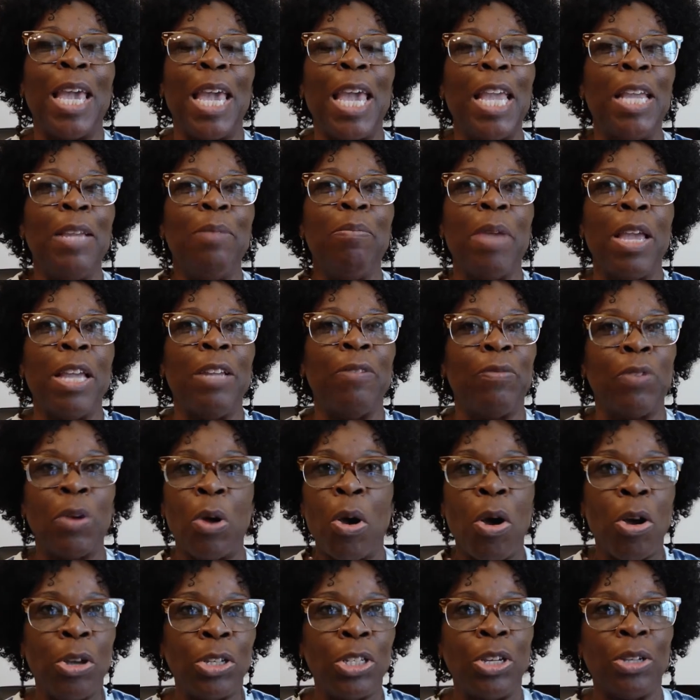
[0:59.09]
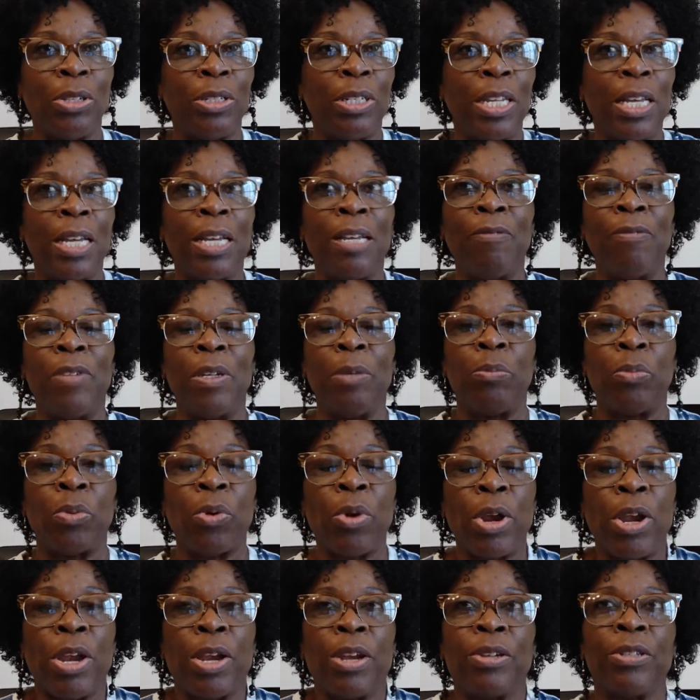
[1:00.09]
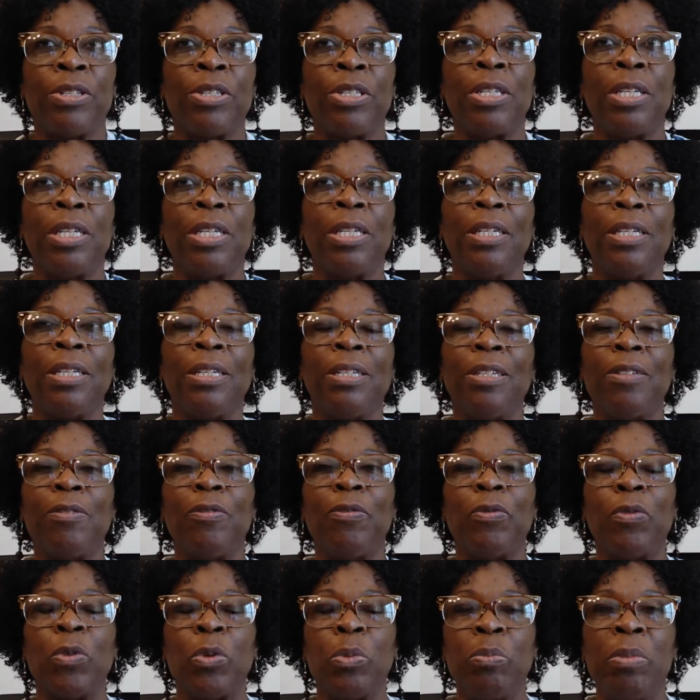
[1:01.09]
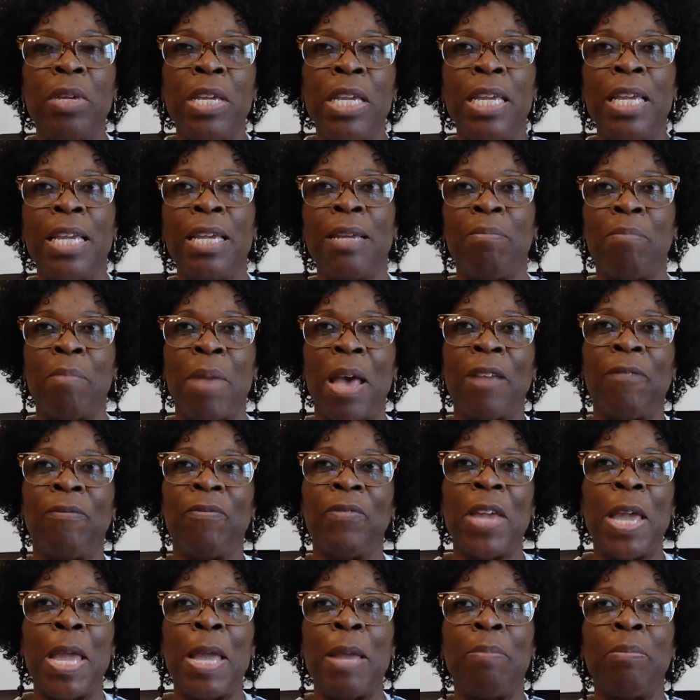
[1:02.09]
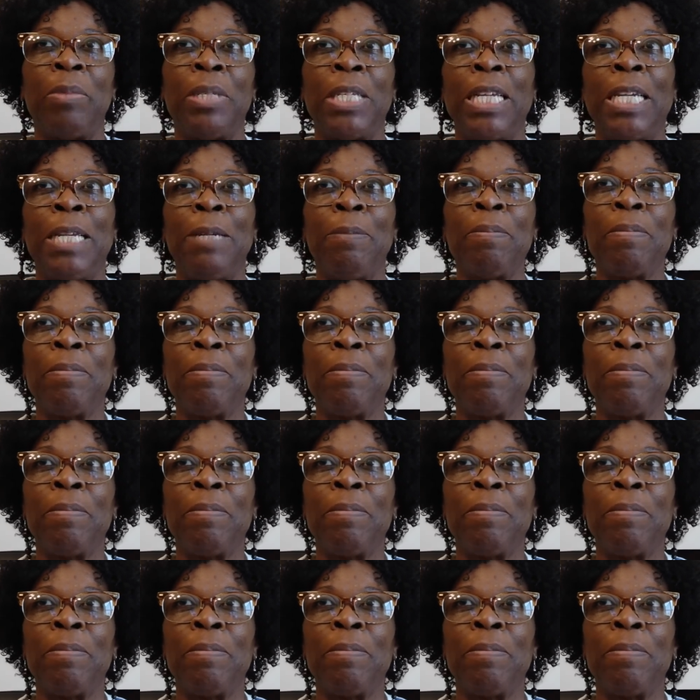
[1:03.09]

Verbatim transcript: amen, for all your love and prayers for me and my family.